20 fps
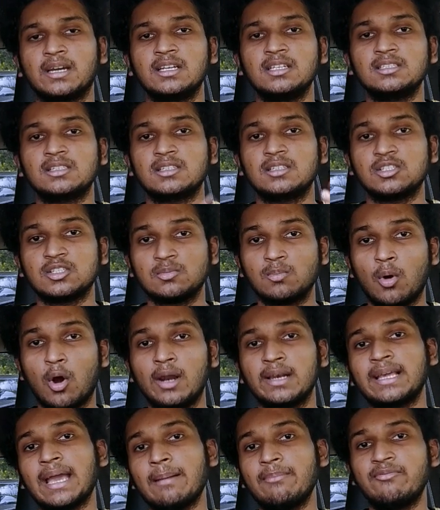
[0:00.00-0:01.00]
is
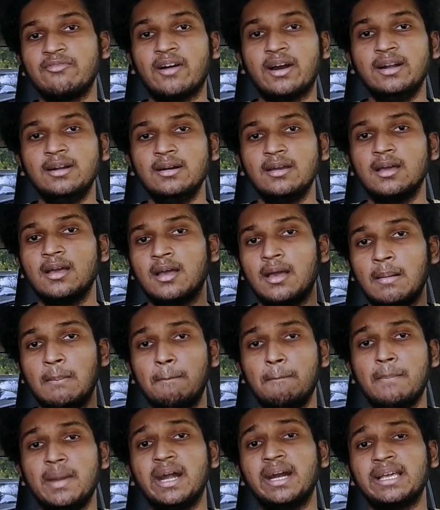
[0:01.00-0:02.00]
small cap fund,
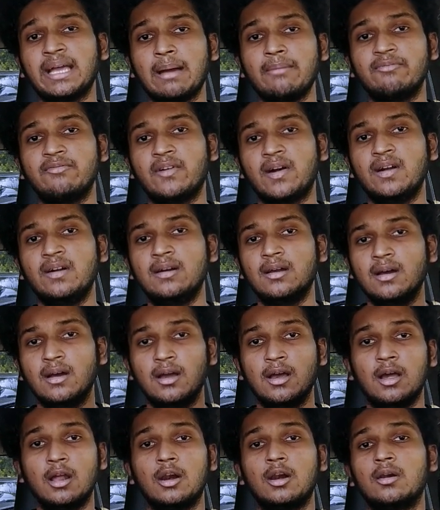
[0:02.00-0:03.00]
mid cap fund,
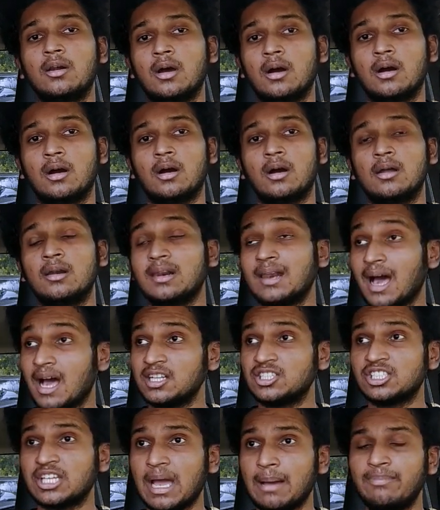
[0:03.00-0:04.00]

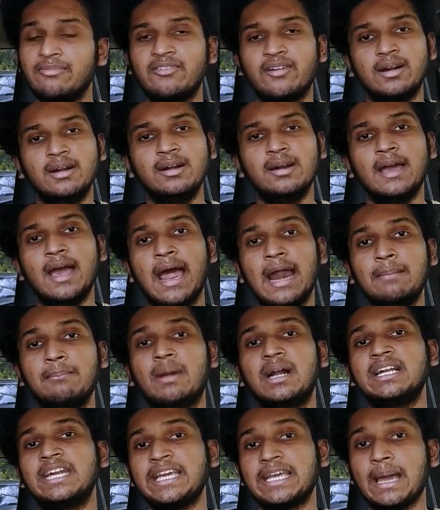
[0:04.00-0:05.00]
large cap fund, and
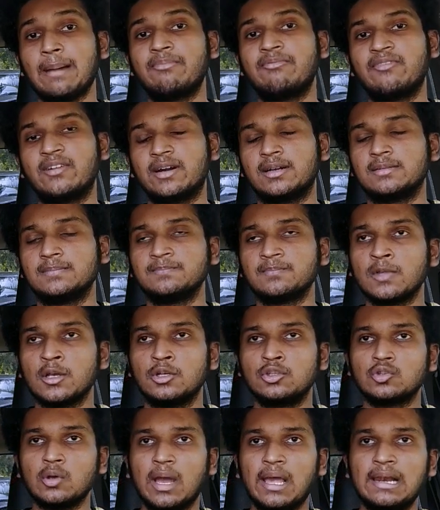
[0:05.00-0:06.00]
multi cap fund.
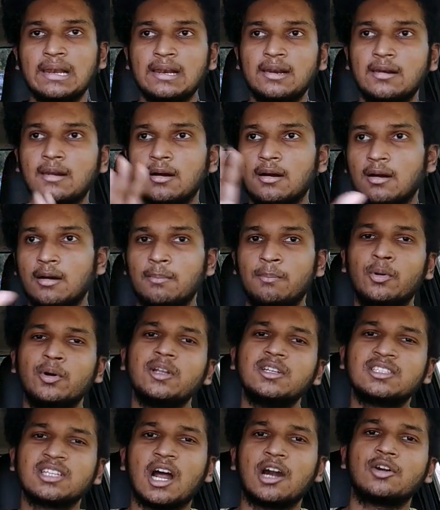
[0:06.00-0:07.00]
So I'll put
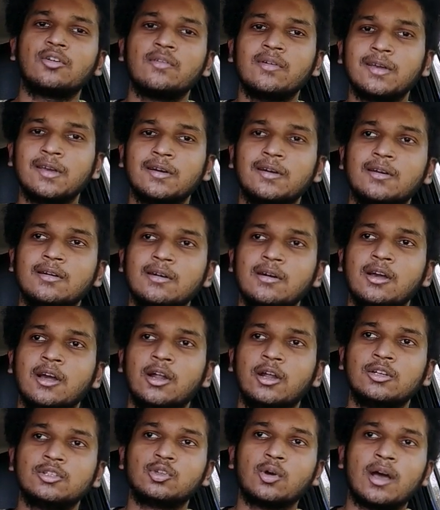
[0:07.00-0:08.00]
a chart over here
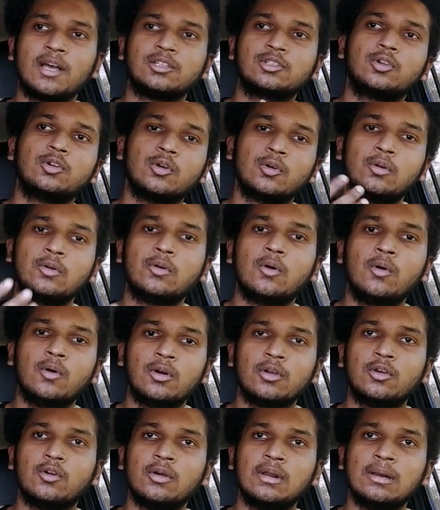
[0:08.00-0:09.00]
so as to you
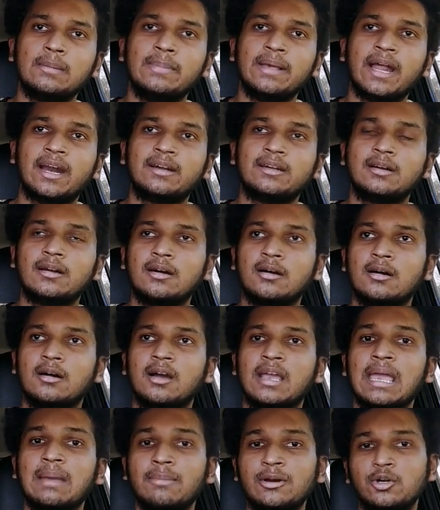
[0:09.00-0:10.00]
will be
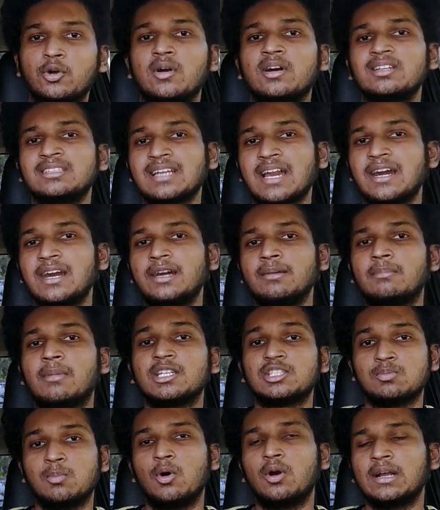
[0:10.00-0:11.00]
able to understand it
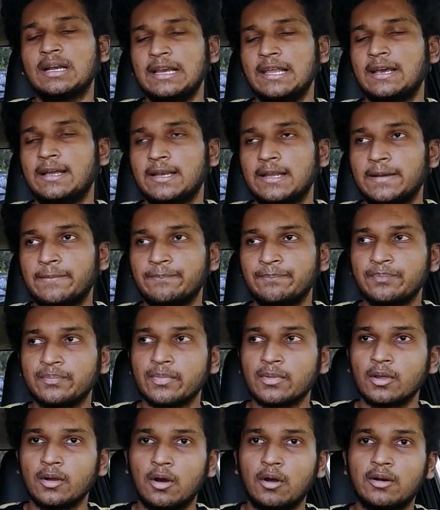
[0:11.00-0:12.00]
much more clearly.
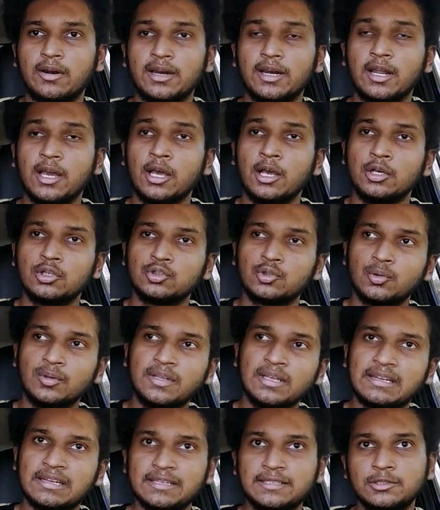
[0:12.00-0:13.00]
All right. So
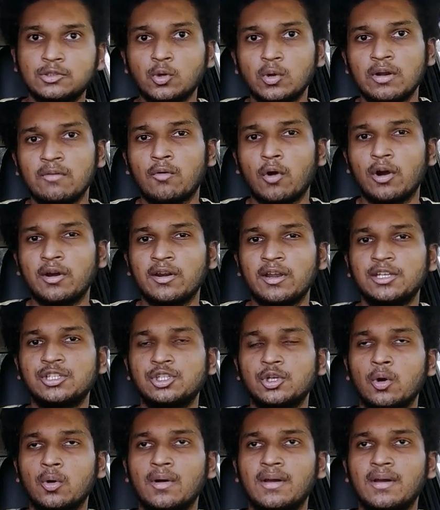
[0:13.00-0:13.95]
the risk to reward ratio